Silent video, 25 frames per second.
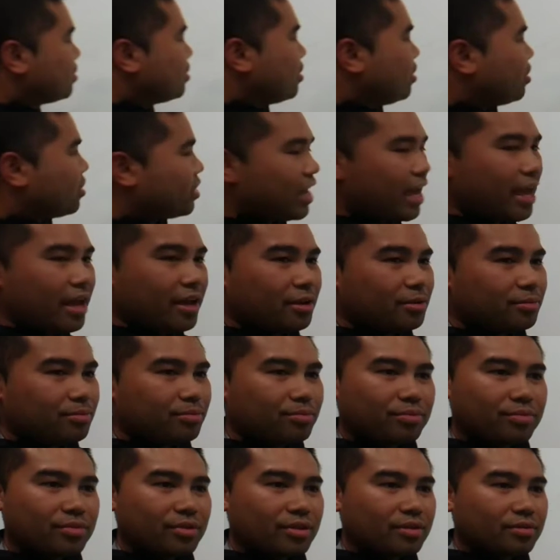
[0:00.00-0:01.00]
Okay,
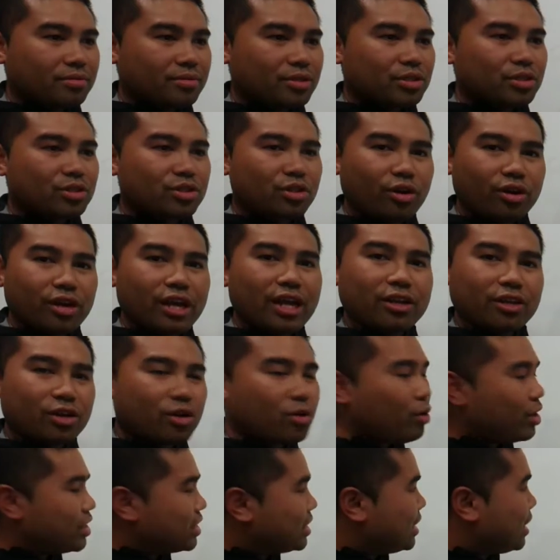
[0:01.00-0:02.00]
just throwing out a
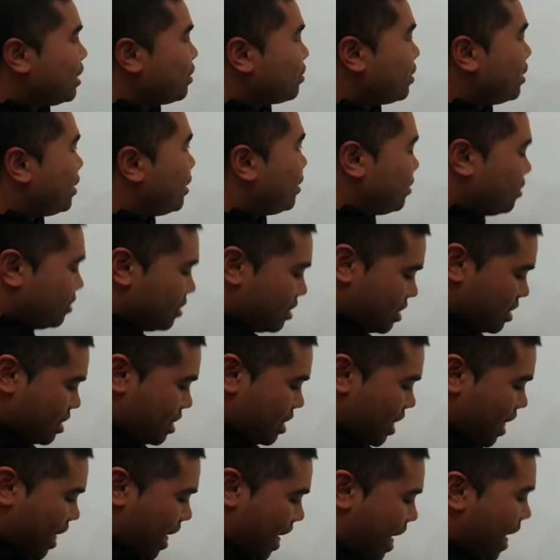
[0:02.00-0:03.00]
question out there,
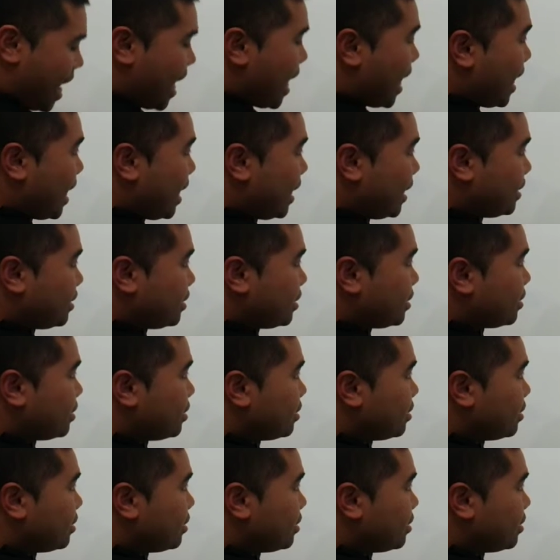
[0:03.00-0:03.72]
and